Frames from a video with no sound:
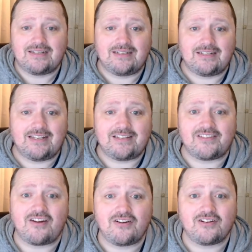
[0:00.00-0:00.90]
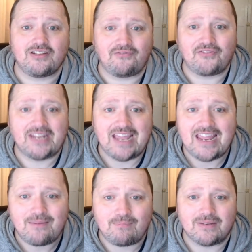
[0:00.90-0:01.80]
It's not a good look for the
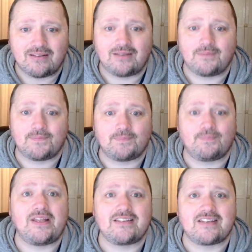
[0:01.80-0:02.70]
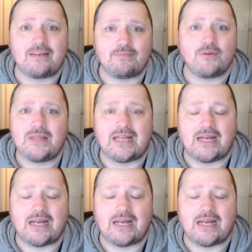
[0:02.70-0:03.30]
game if players keep doing that.